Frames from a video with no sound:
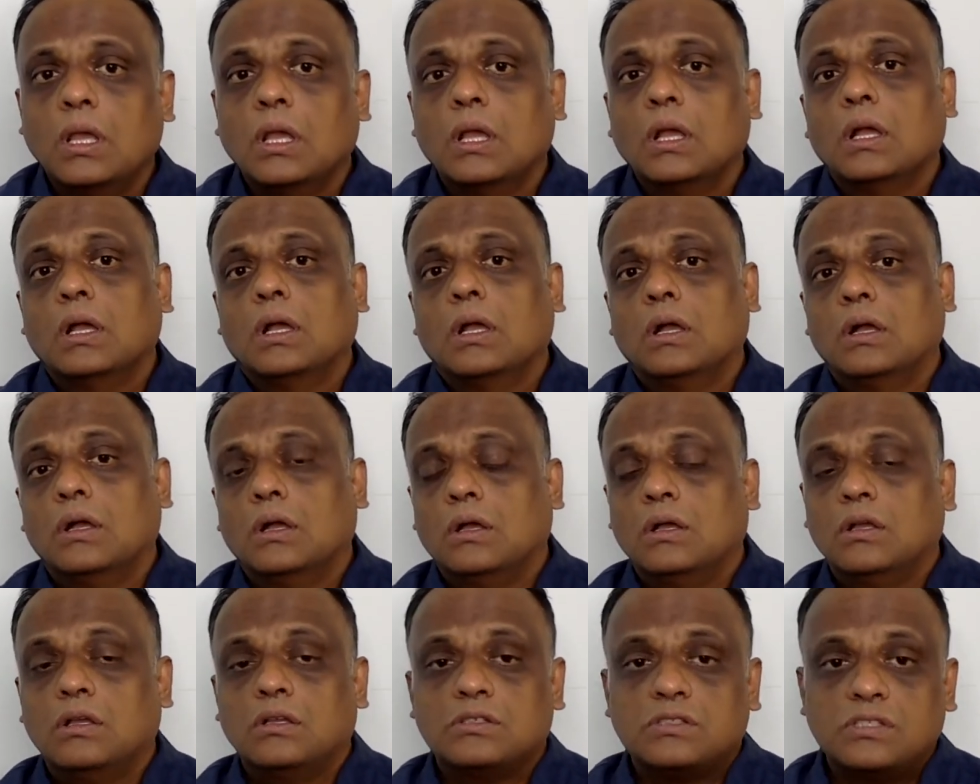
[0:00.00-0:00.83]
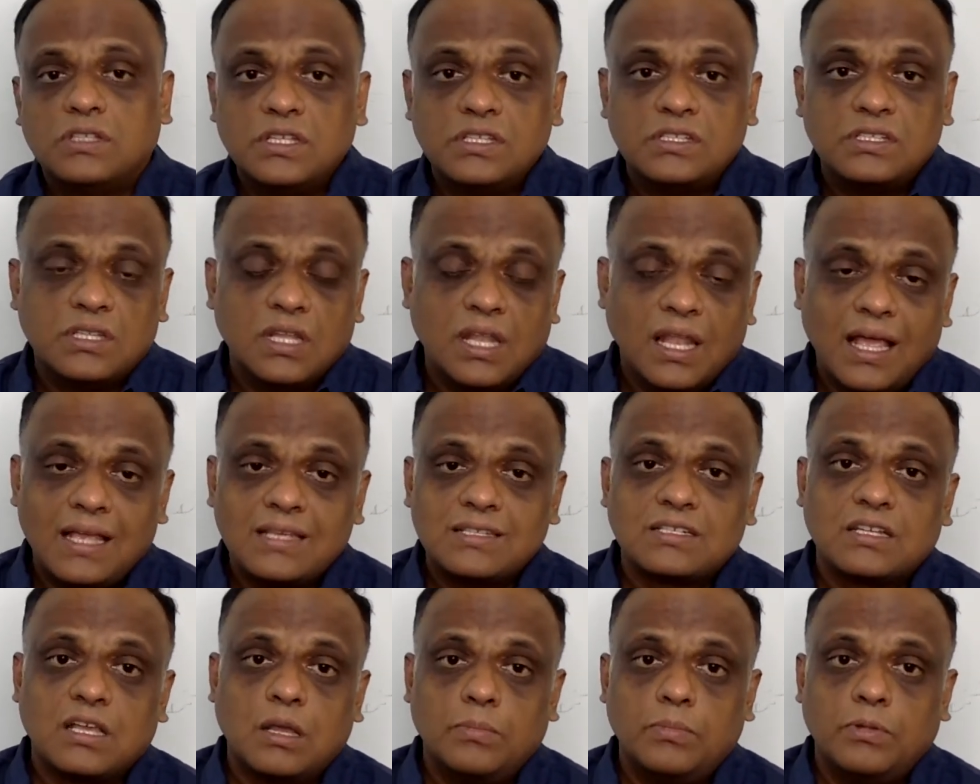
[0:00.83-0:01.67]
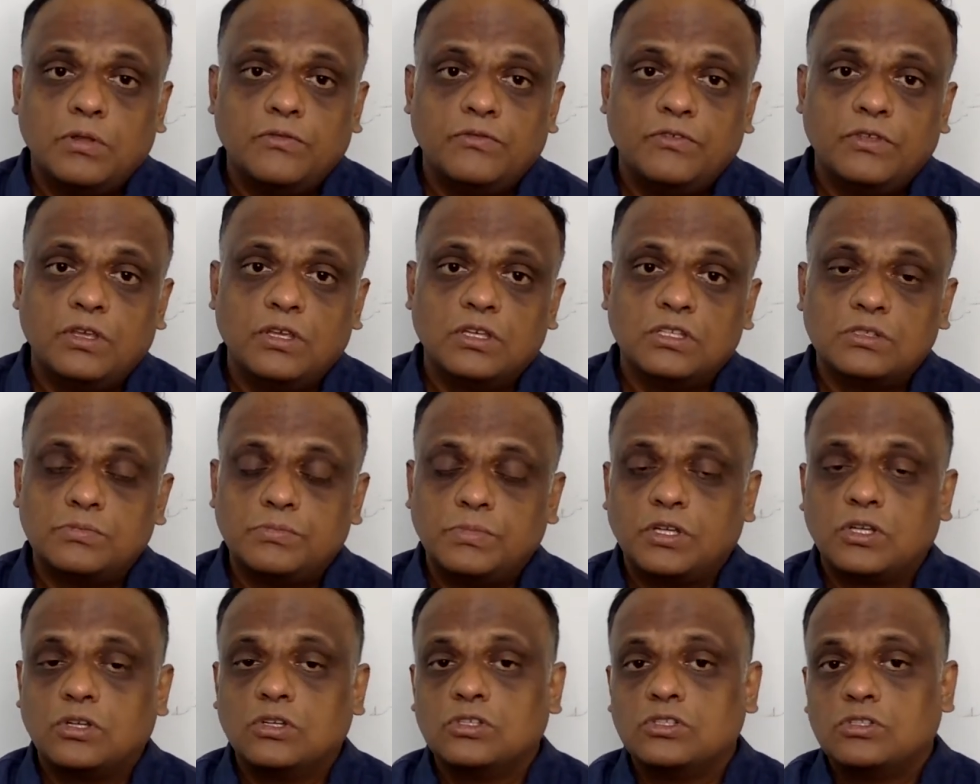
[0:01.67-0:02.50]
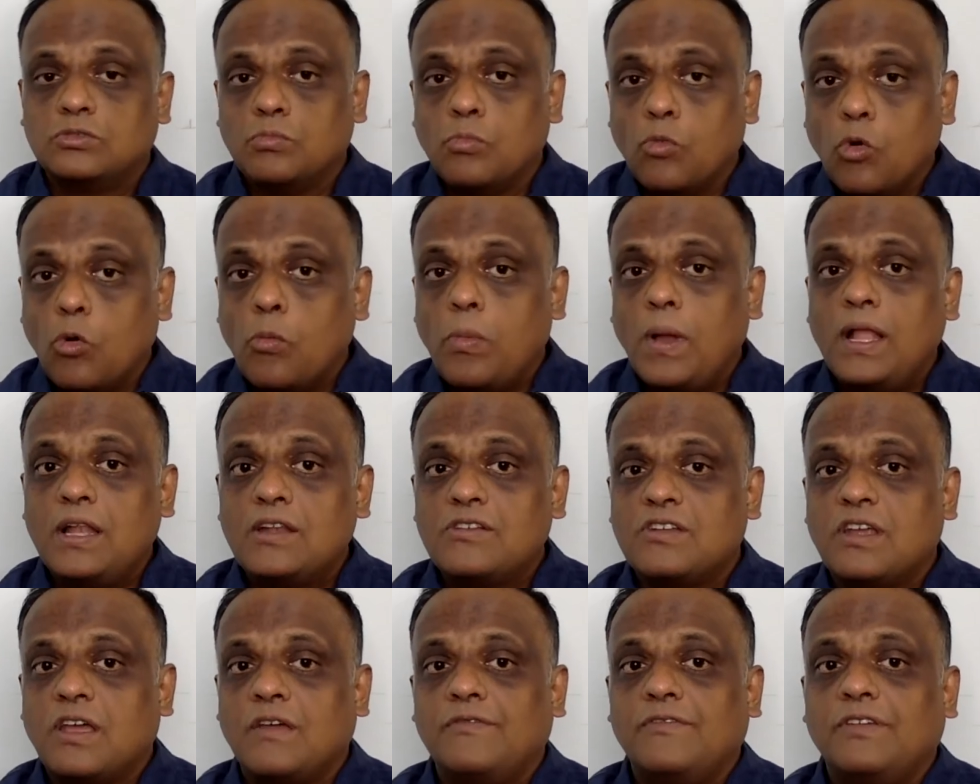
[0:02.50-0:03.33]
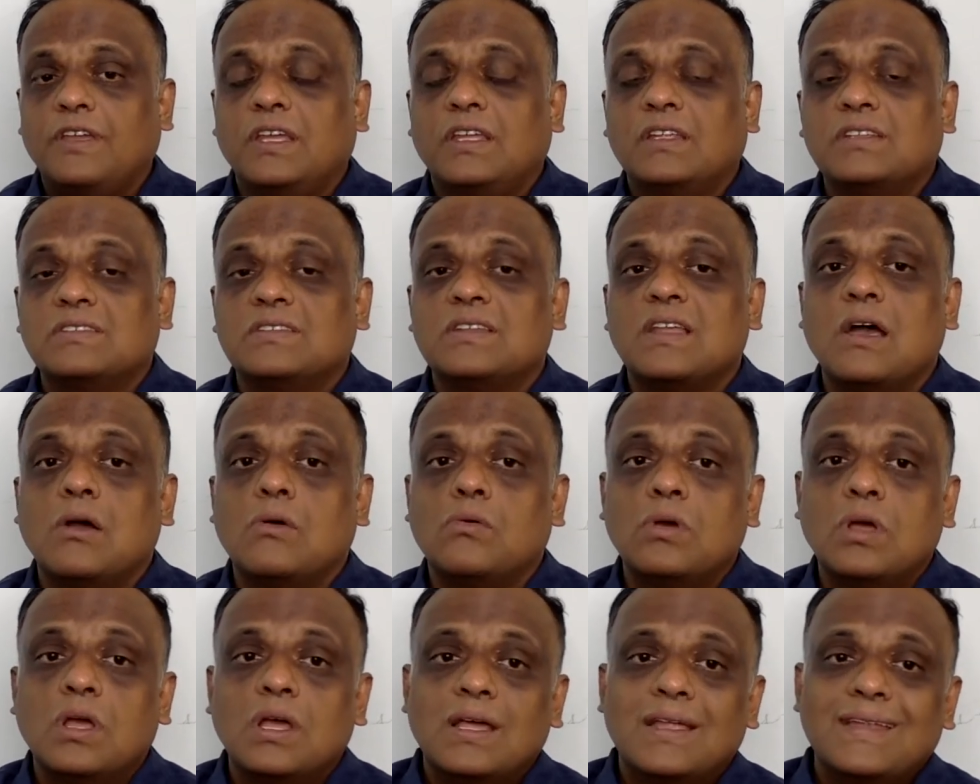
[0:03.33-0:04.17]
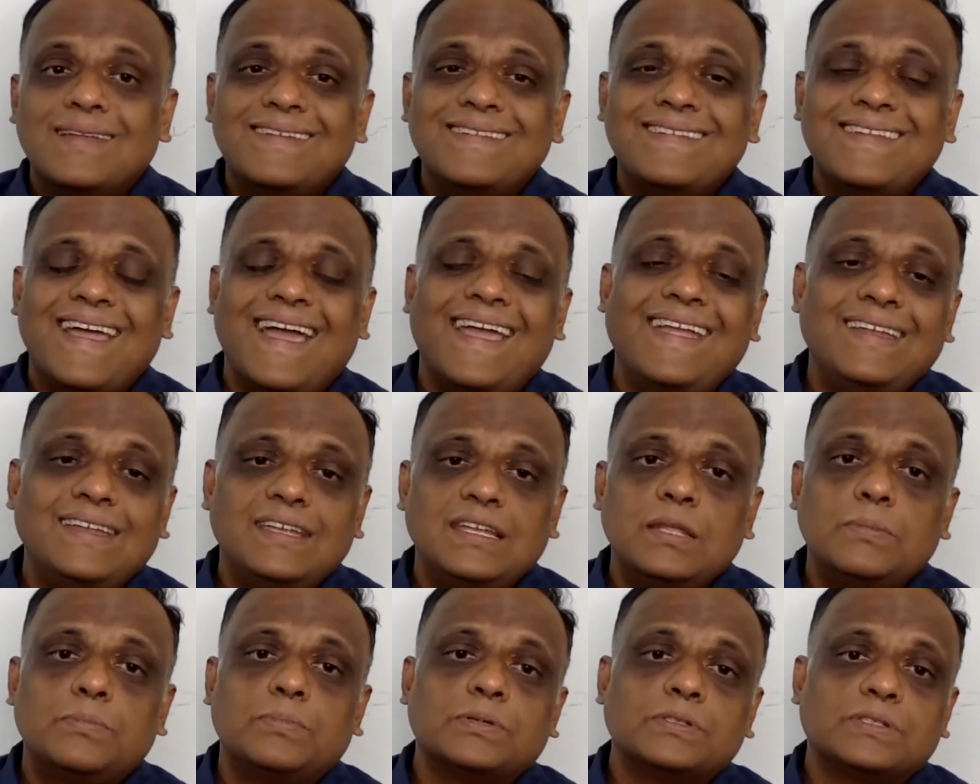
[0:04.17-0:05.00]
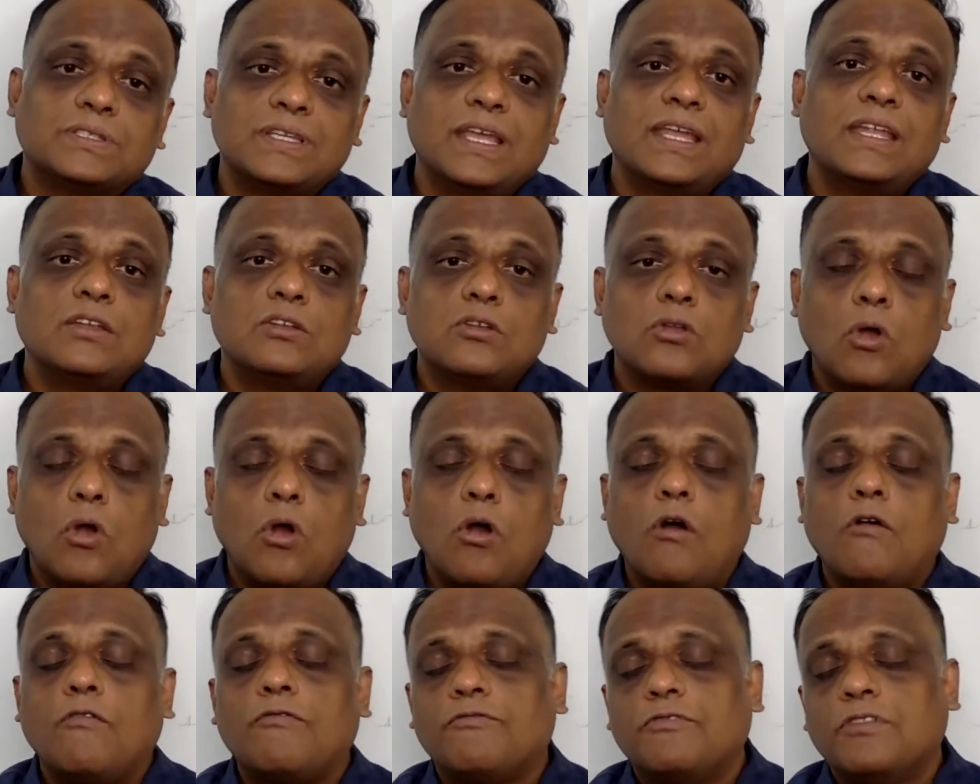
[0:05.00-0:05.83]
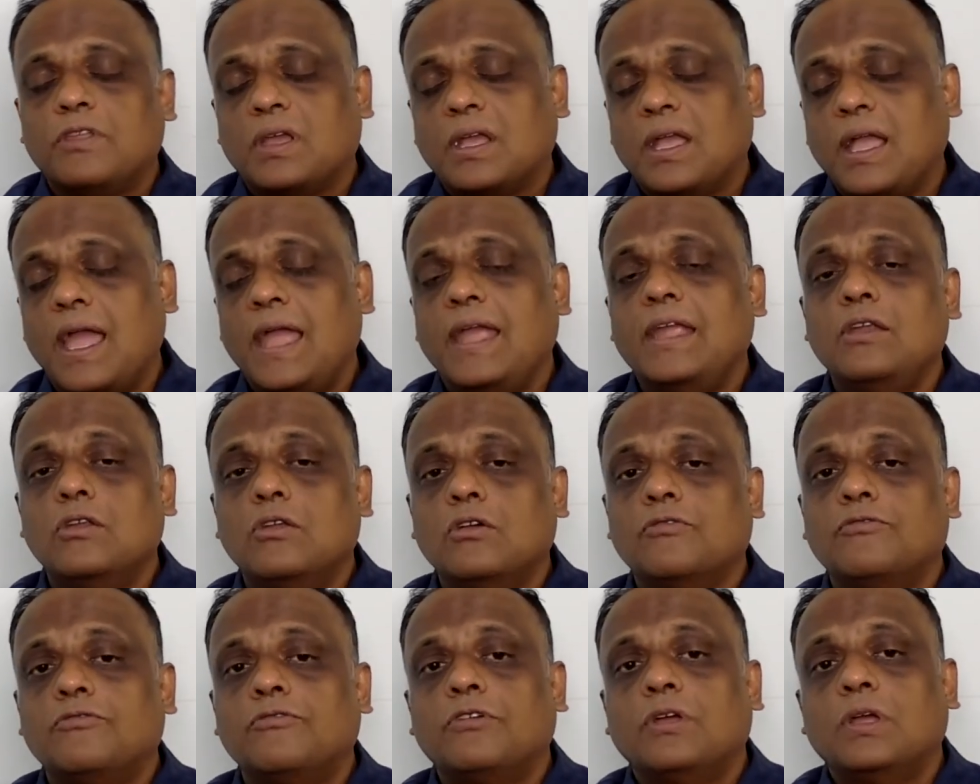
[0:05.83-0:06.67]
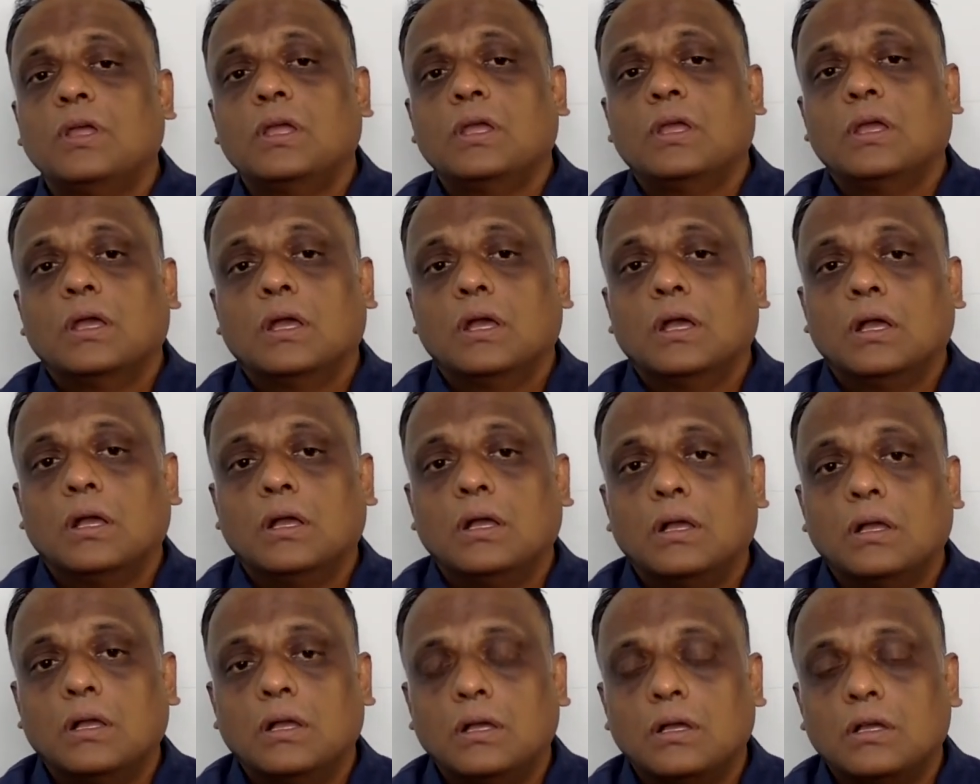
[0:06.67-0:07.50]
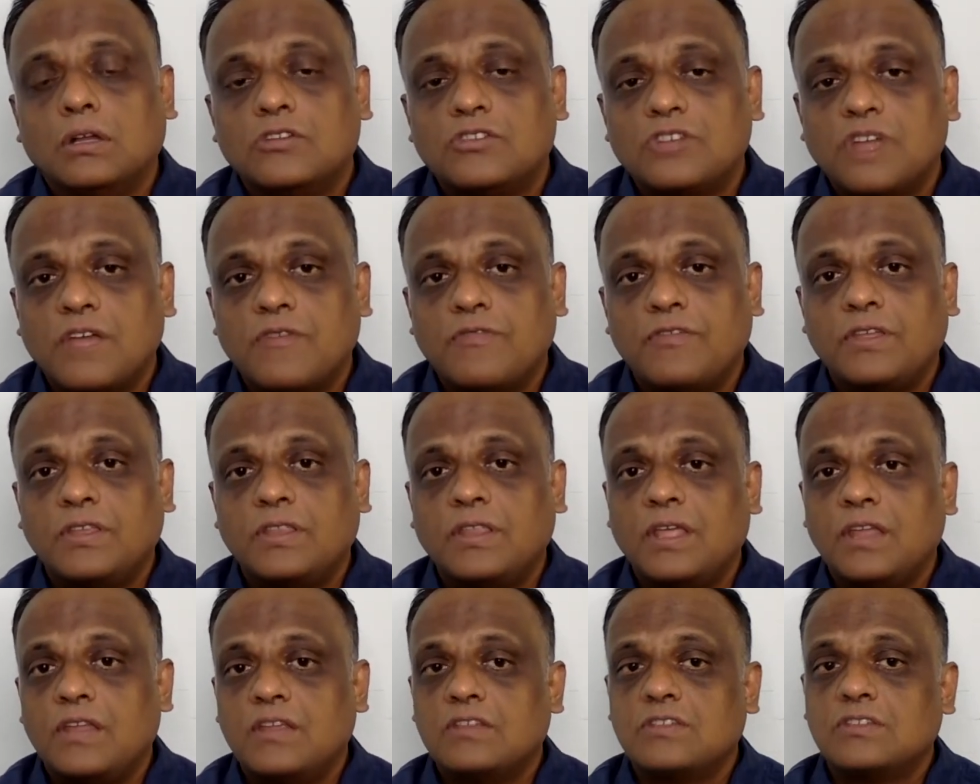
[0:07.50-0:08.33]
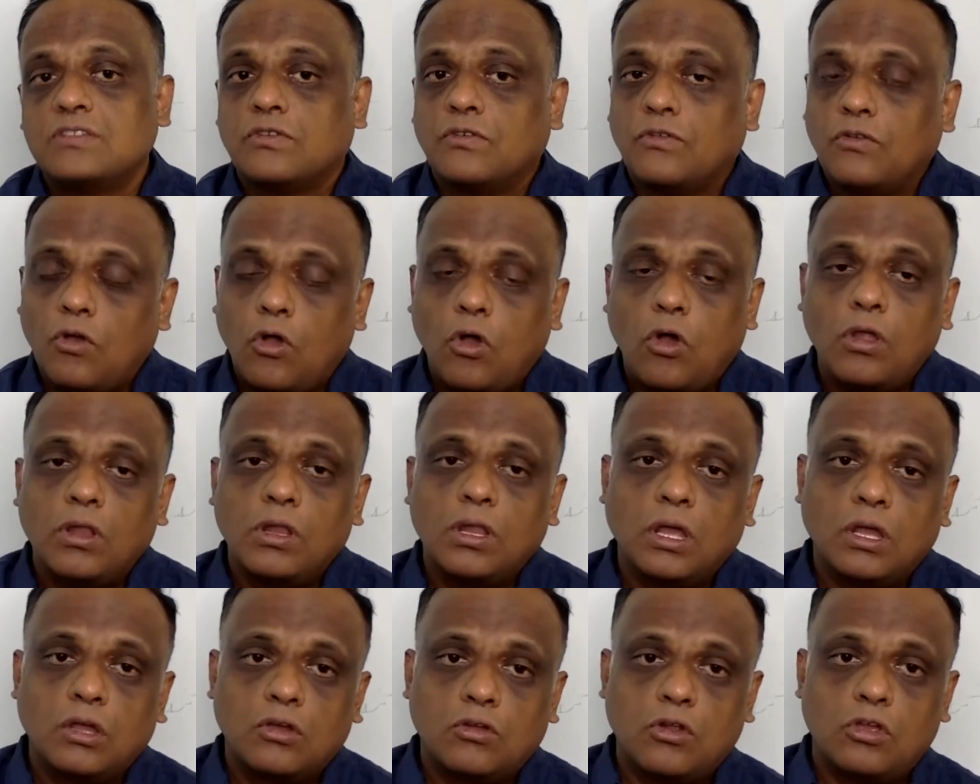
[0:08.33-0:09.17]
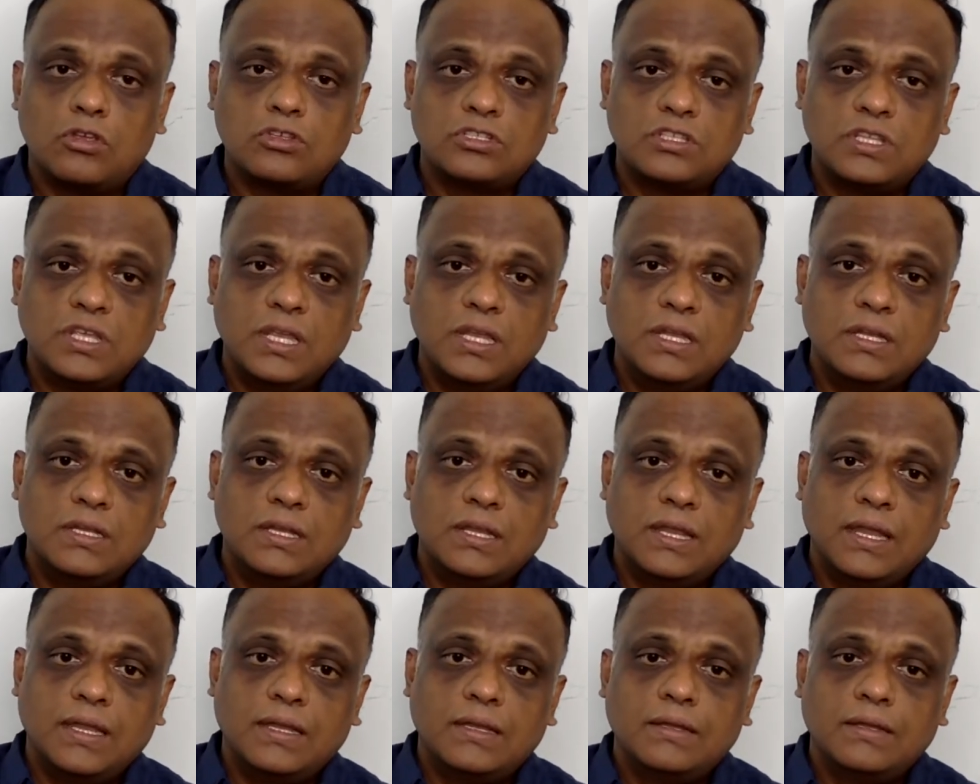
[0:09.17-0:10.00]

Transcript: uh, since the last couple of years because mobile traffic is now 90% of the kind of uh, traffic that is on across the internet